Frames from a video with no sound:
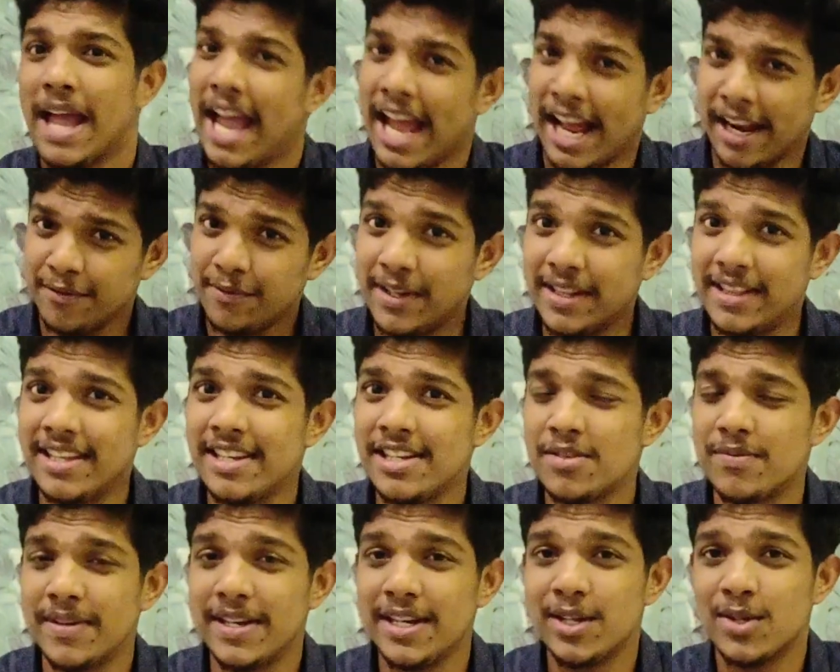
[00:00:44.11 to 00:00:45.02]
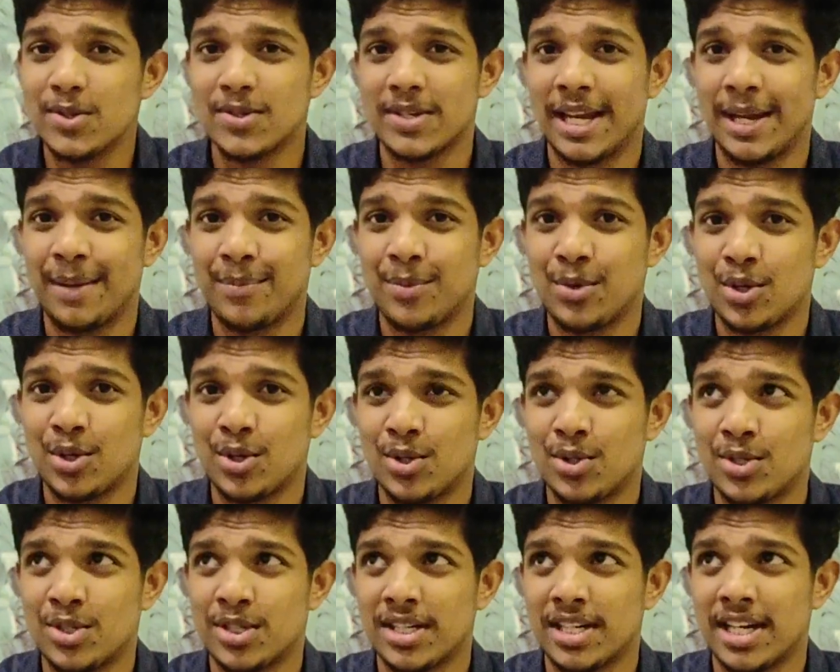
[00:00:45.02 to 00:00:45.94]
And with these videos, I'm
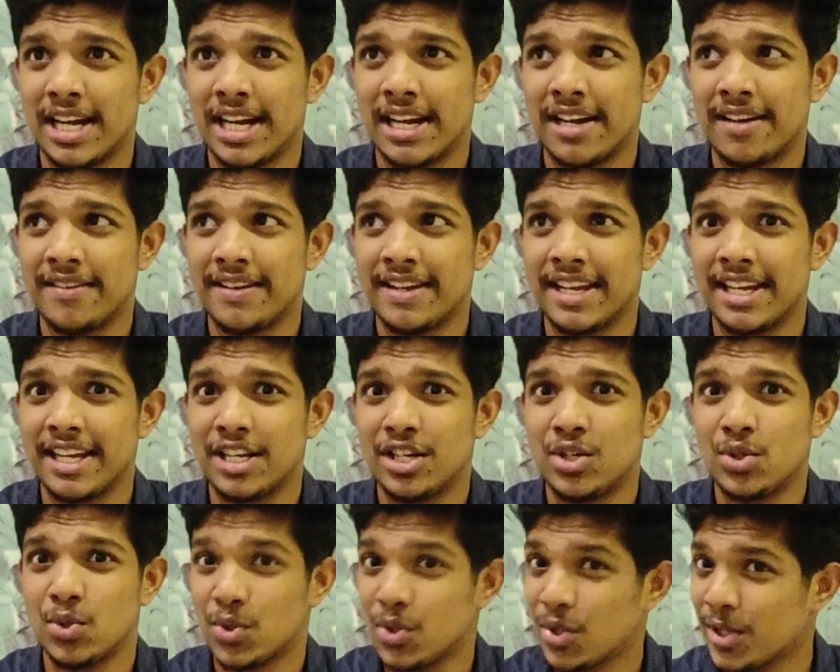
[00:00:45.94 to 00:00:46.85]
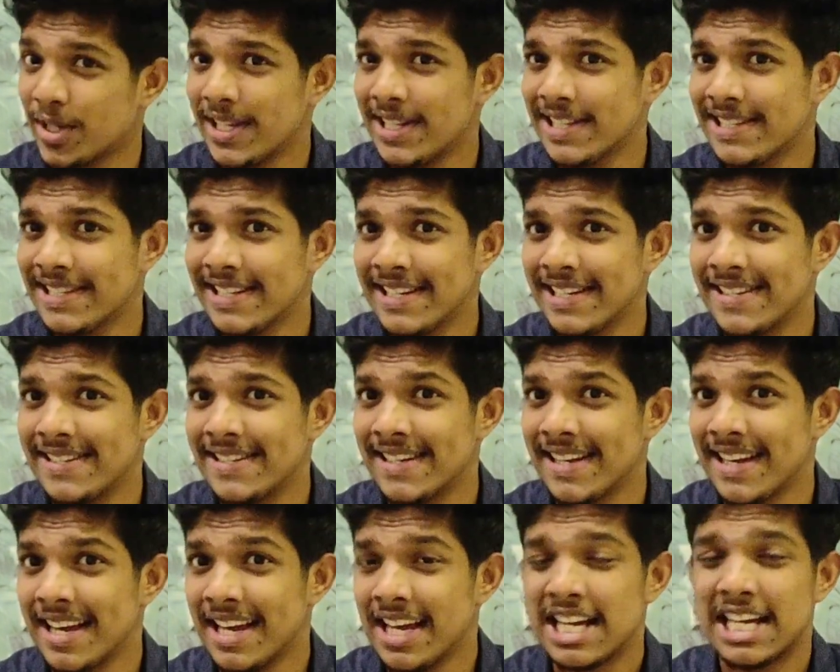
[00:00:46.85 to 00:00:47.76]
not having a tutorial
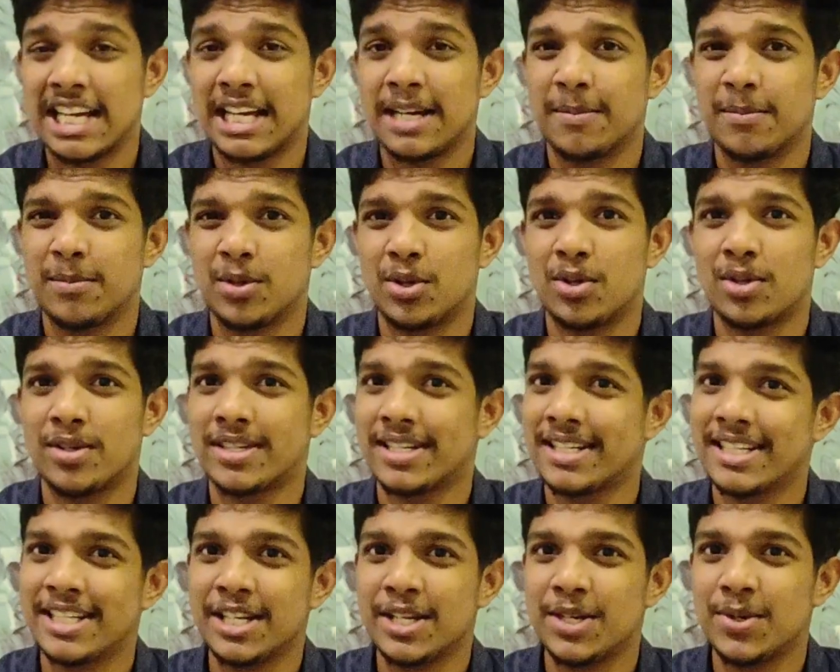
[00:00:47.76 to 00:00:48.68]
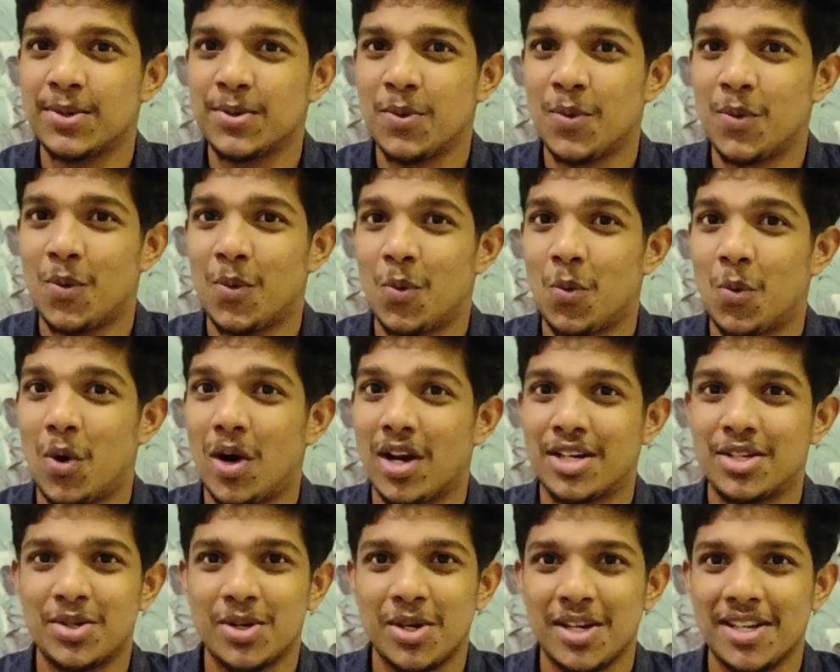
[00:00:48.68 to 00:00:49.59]
series. I'm not telling you
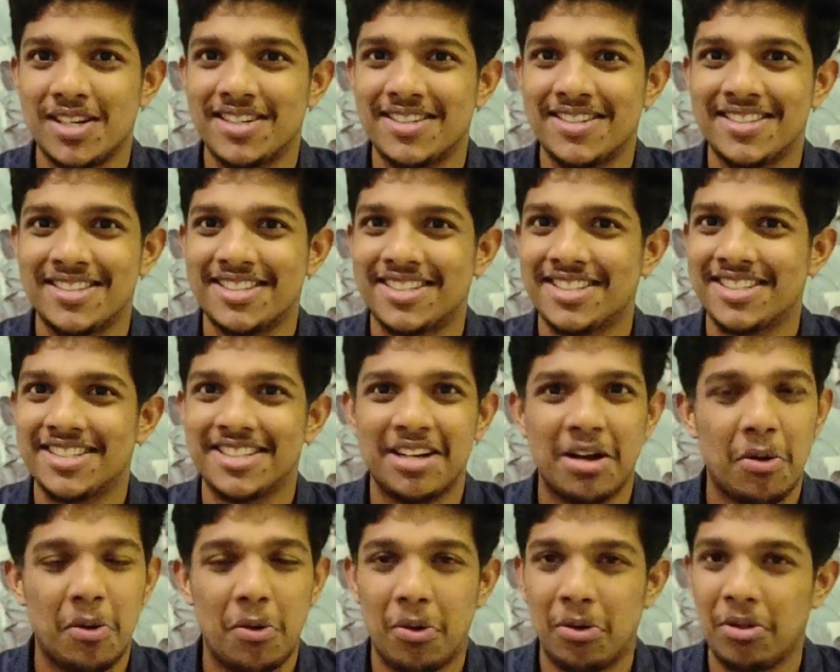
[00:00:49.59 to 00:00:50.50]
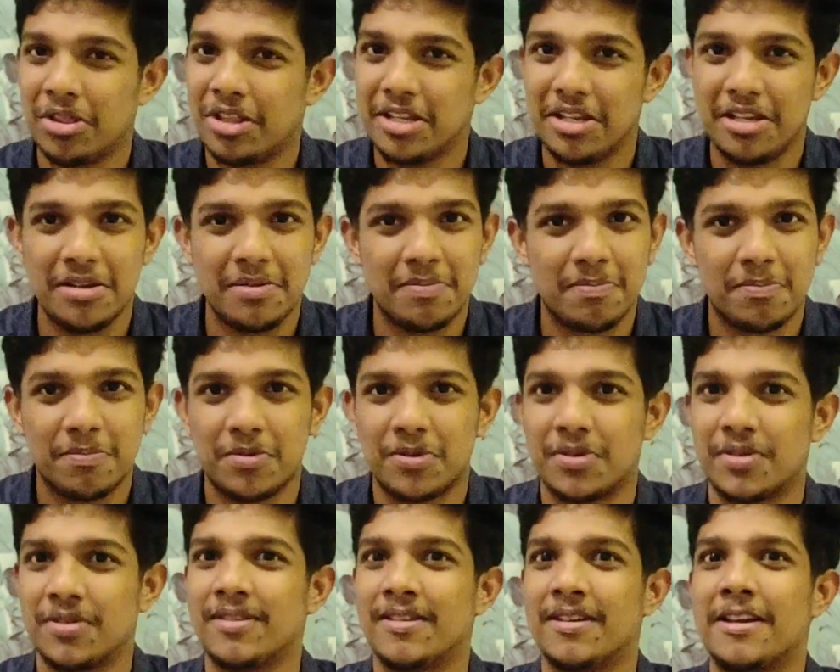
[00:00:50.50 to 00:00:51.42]
what to learn, all the
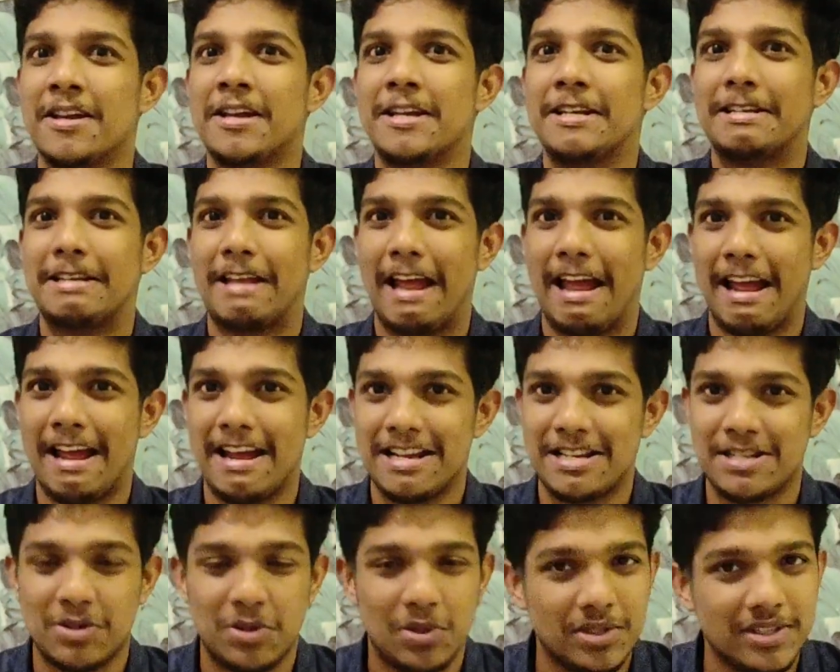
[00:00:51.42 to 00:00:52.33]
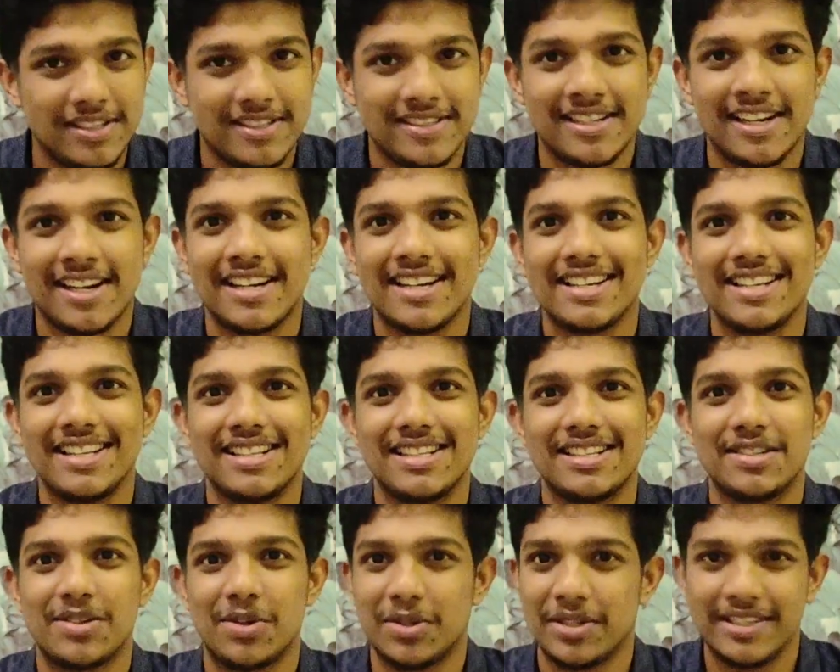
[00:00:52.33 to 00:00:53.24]
tags, all the
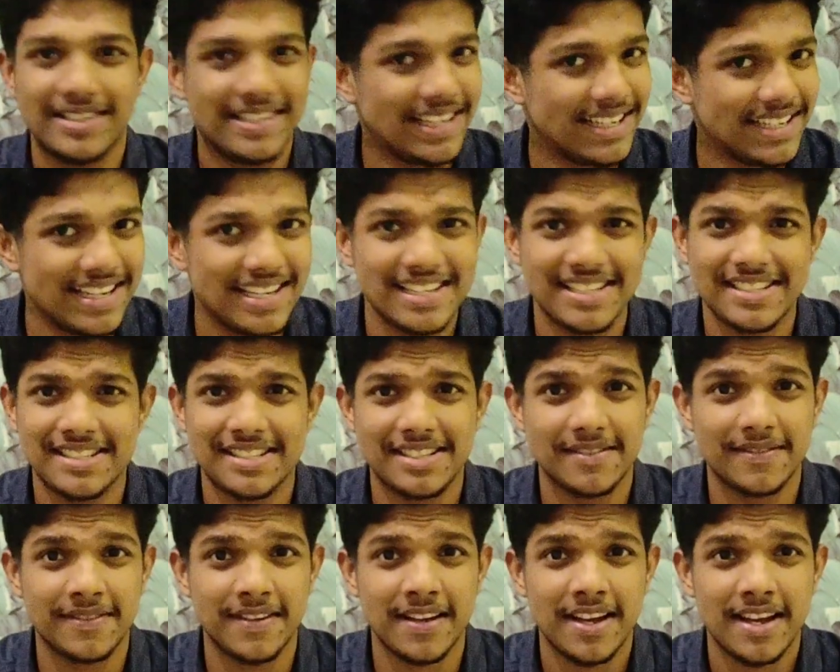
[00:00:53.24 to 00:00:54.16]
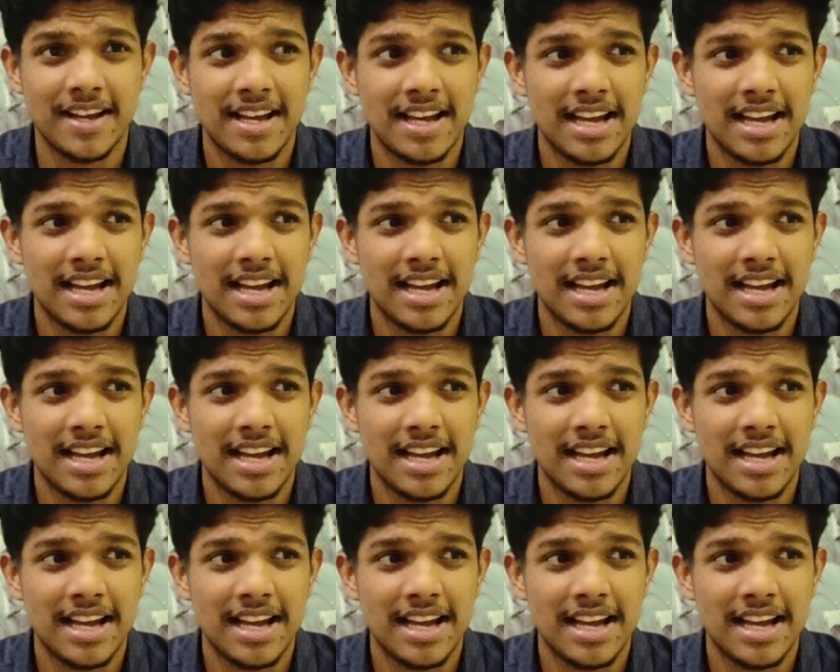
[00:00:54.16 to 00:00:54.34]
styles, all the technical stuff.